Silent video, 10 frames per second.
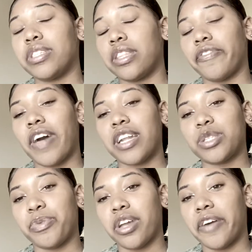the fighting
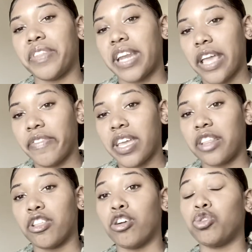spirit of the Navy
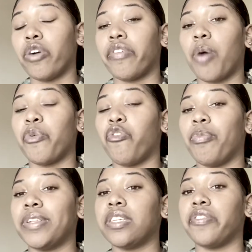and those who have gone before
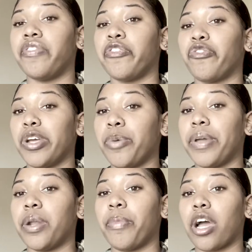me to defend freedom and
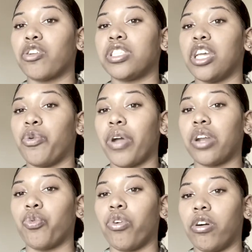democracy around
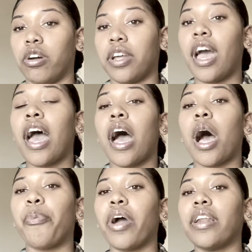the world.
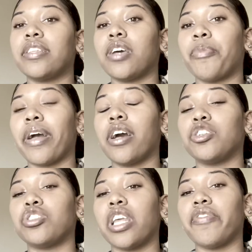I proudly serve my
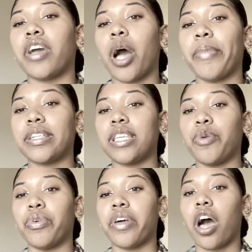country's Navy combat team
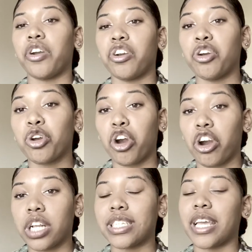with honor,
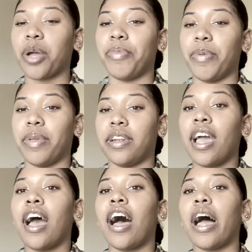courage, and commitment.
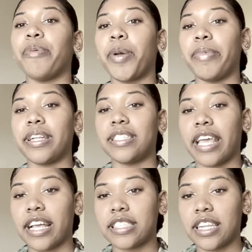I am committed to
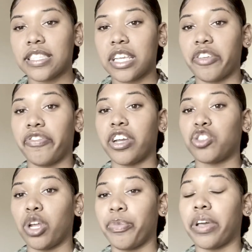excellence and the fair
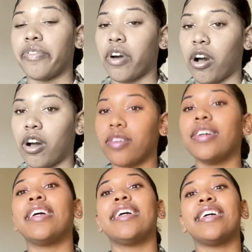treatment of all.
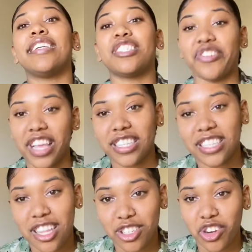So that's the
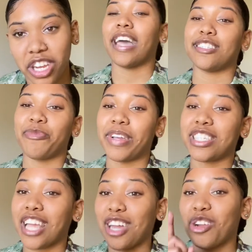Sailor's Creed. So make
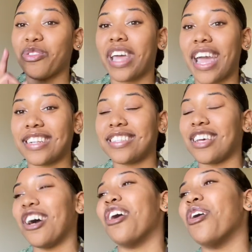sure y'all know that.
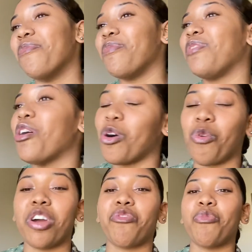Um, know the
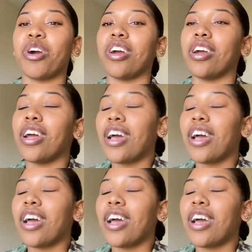word from word